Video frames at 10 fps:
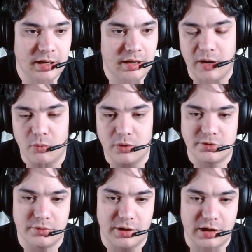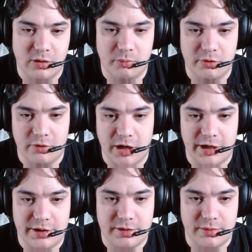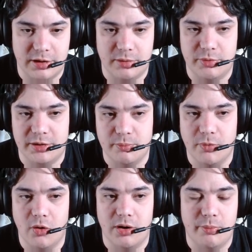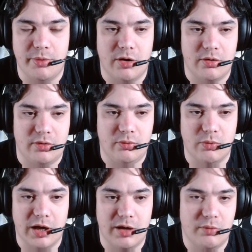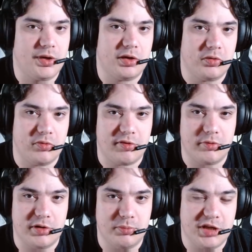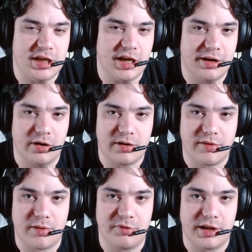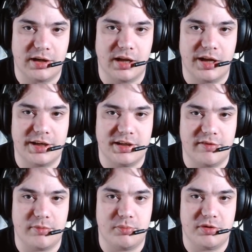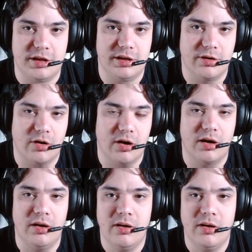I want to elaborate a little bit more about why we use UDP and not something like TCP or